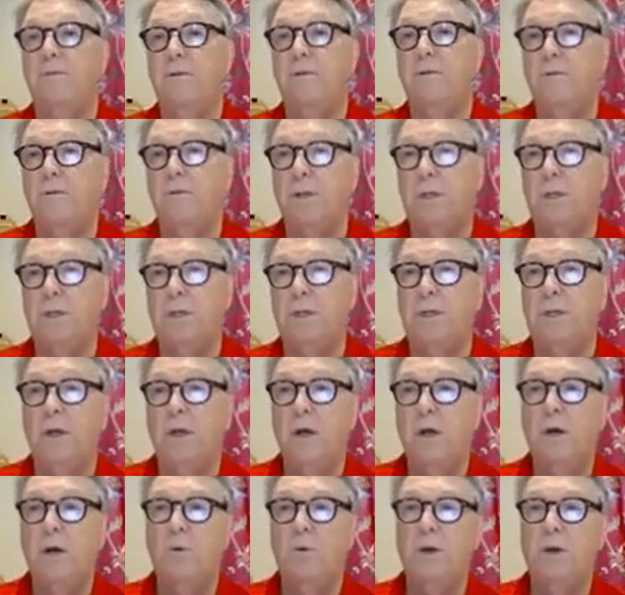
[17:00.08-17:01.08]
voltage.
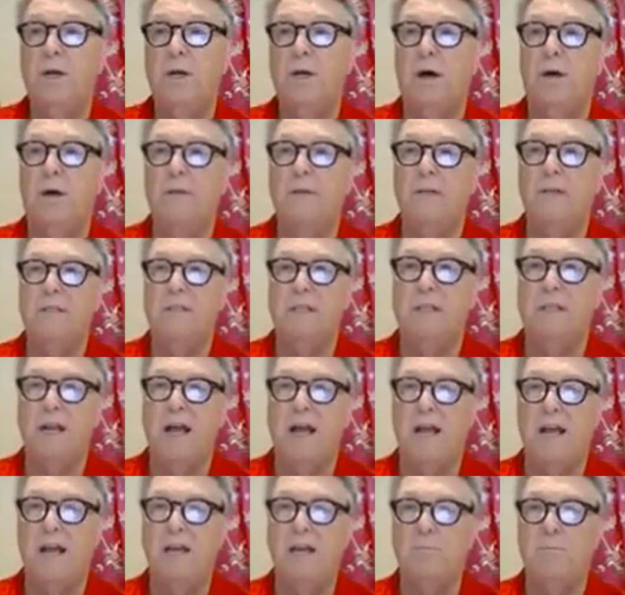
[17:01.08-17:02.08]
We call this the
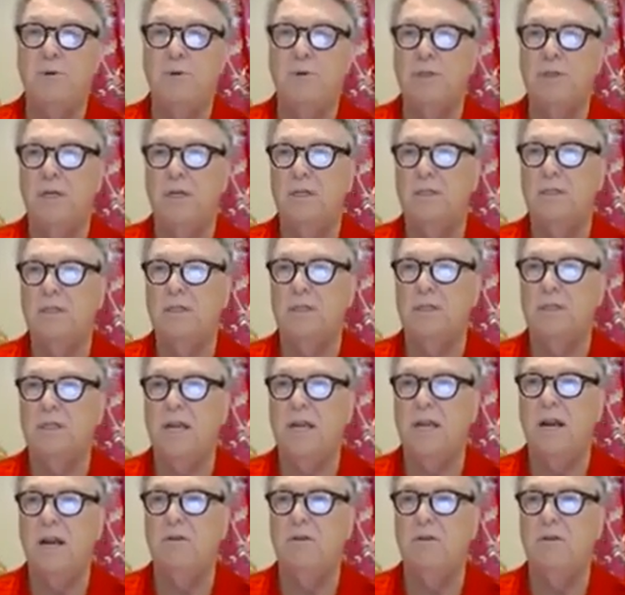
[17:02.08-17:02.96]
90% sustained